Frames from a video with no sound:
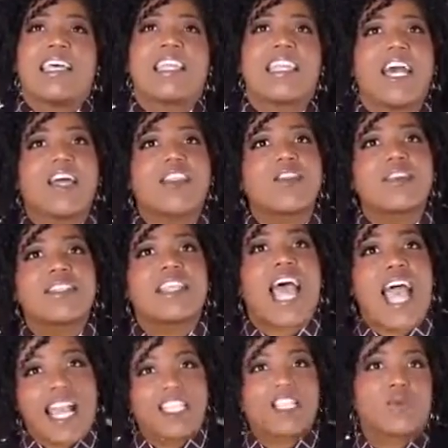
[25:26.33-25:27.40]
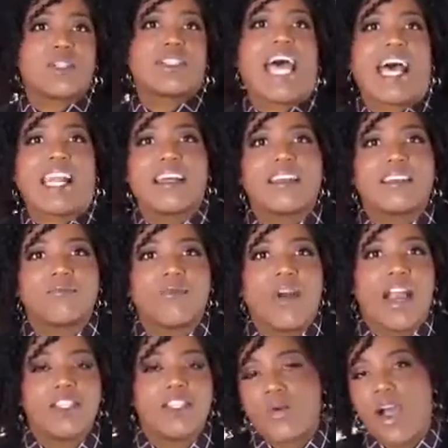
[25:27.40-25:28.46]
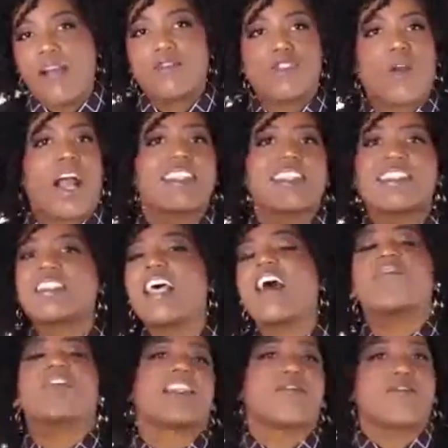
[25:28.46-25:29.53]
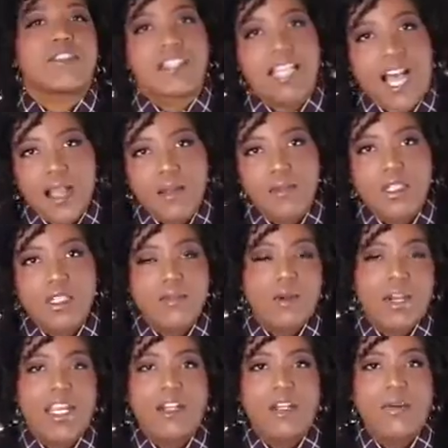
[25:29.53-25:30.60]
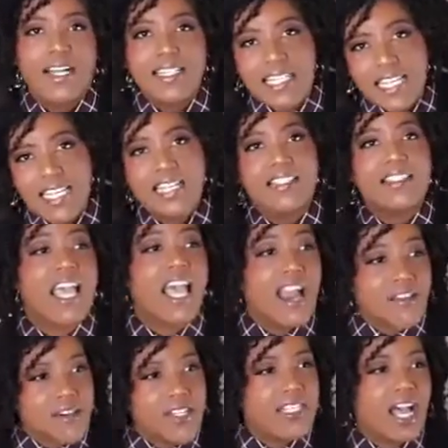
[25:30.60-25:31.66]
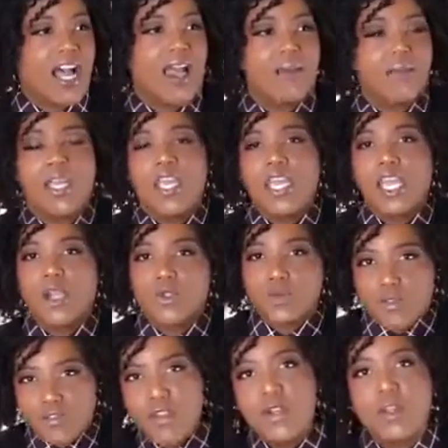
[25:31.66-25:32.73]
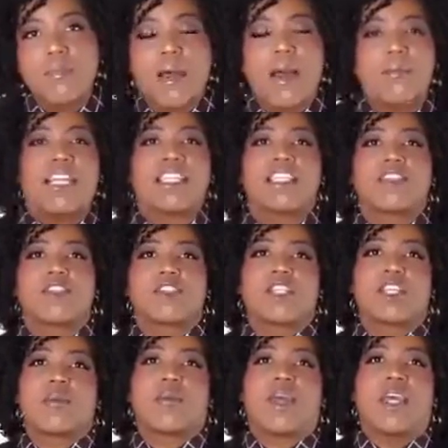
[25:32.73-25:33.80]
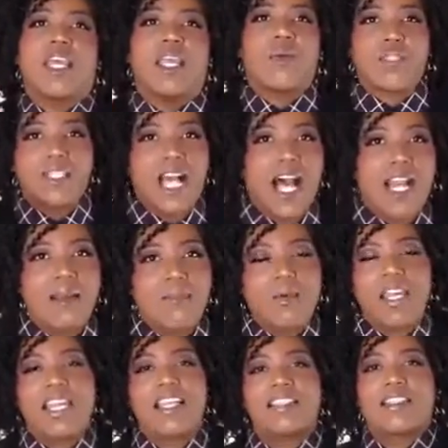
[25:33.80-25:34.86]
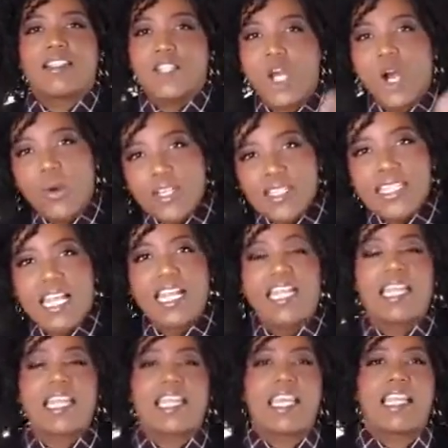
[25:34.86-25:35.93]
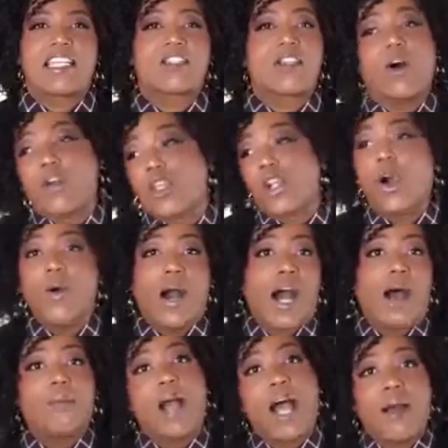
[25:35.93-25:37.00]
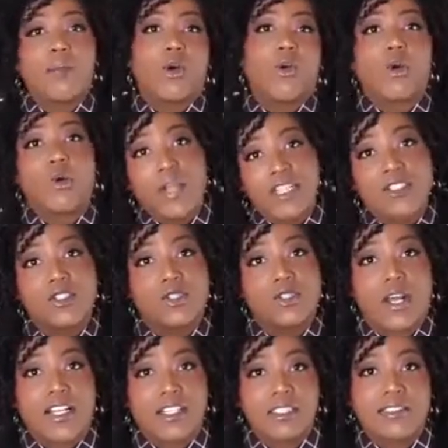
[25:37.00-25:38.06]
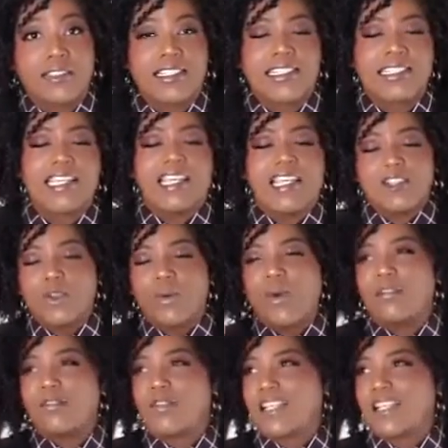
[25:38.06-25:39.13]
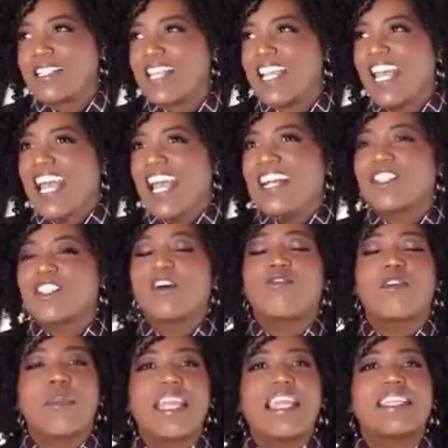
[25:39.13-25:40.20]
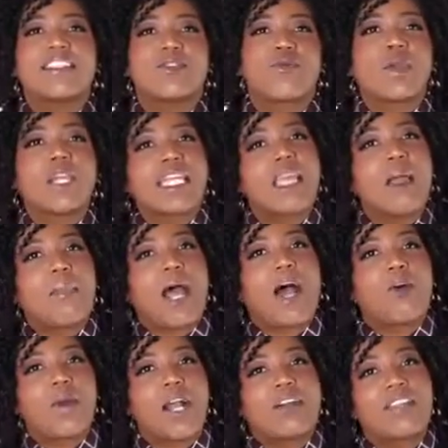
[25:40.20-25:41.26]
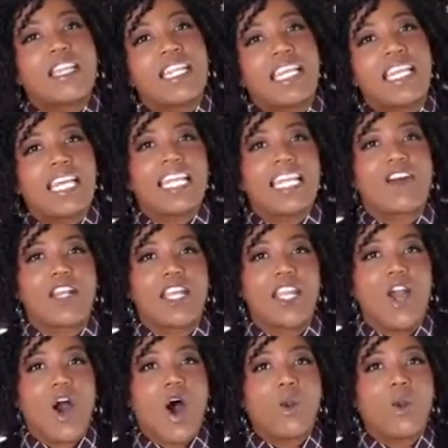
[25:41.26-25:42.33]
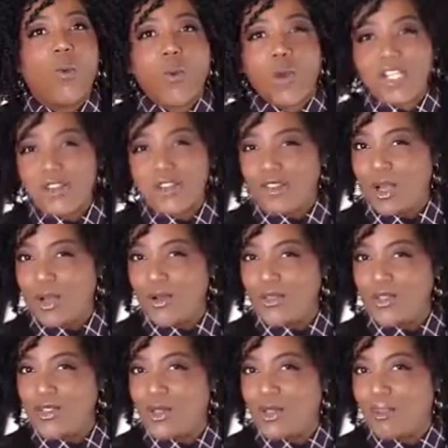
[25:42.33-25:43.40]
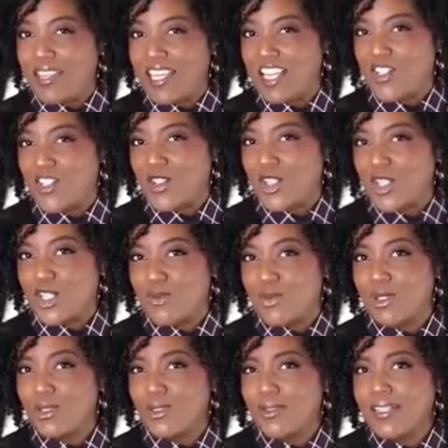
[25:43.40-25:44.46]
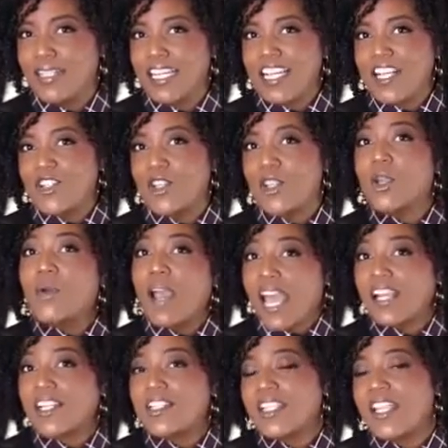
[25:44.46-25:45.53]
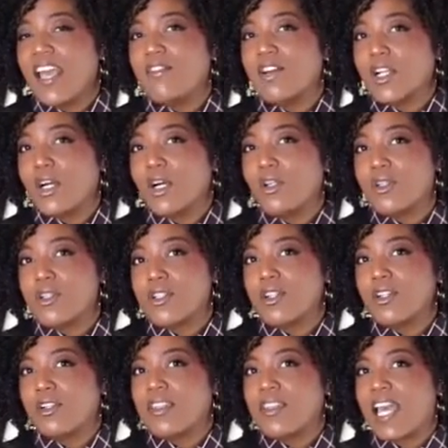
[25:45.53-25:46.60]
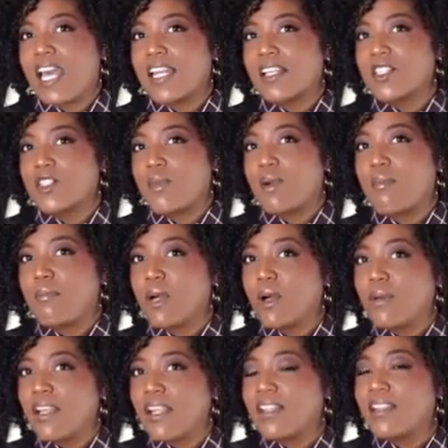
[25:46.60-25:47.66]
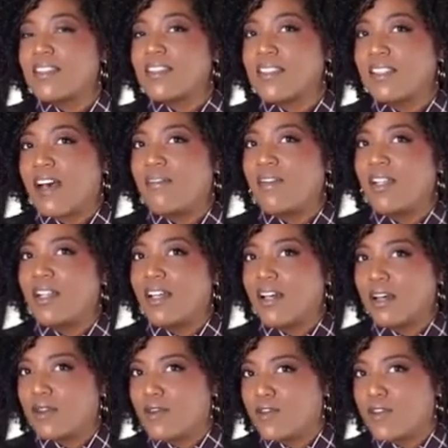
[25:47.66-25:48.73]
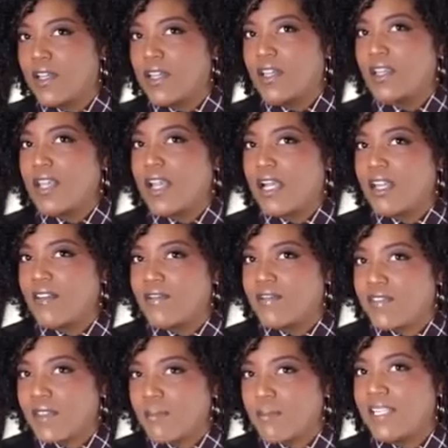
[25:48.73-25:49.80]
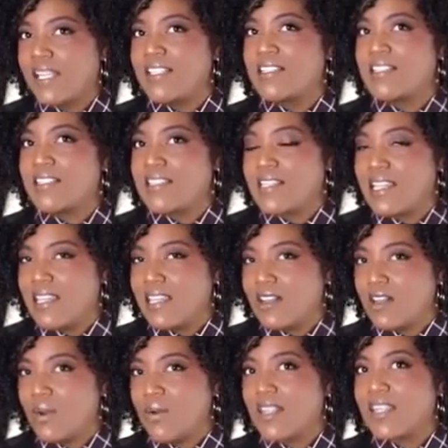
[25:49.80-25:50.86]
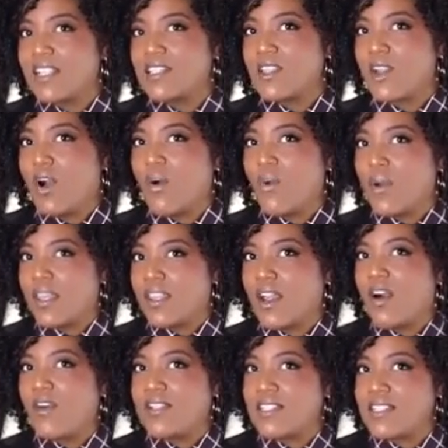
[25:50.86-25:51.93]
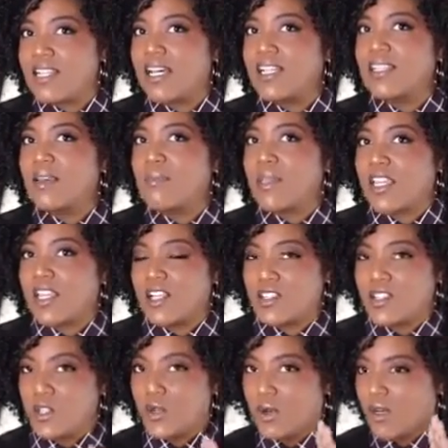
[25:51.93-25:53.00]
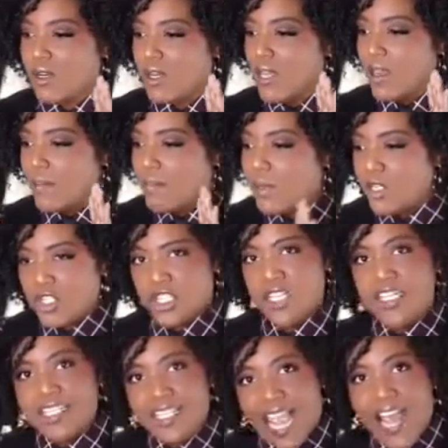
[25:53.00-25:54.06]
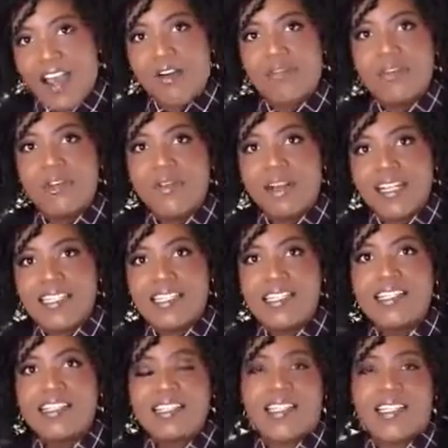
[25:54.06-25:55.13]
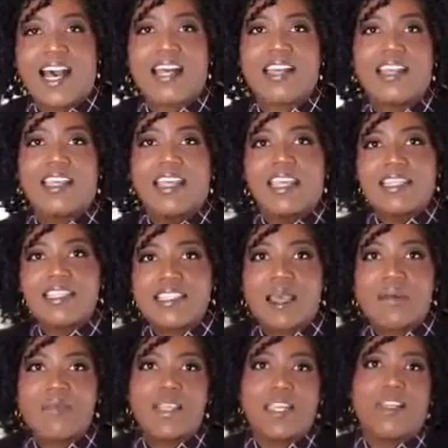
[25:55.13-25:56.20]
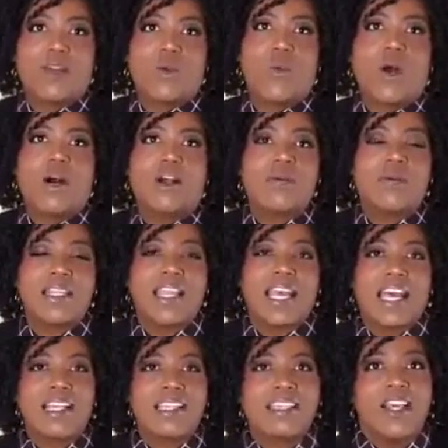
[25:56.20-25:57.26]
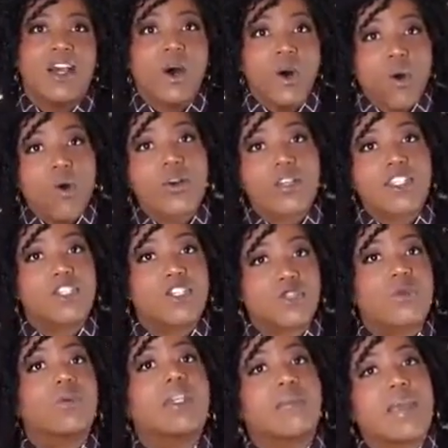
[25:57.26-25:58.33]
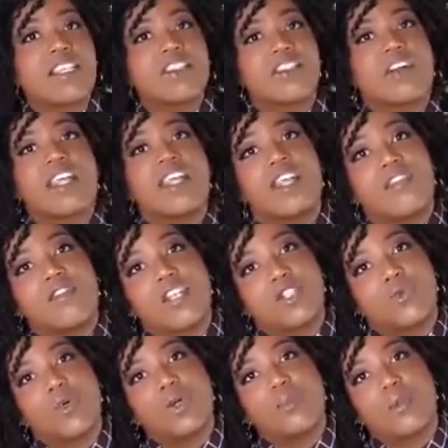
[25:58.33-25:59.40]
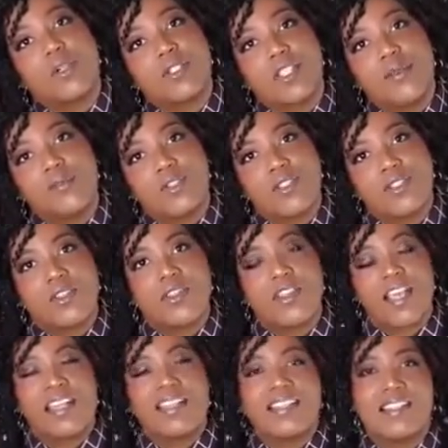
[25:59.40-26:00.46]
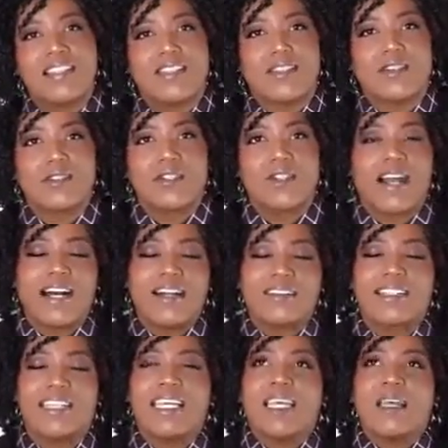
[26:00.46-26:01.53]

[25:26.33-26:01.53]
The other is actual data, right? So I've tried 7 different times to bring new ideas. Every time it was refuted by my leadership. It was not embraced. No one said anything. So, I'm going to quit trying to do this. So one of two things. And so for me, it's really around getting clarity on which of those two things are true. Do you actually have a culture that is promoting this level of kind of complacency and doing things the way they always done them because you're pushing down new ideas and not accepting and welcoming that? Or is it truly based on individual perception? So you got to tease those two out.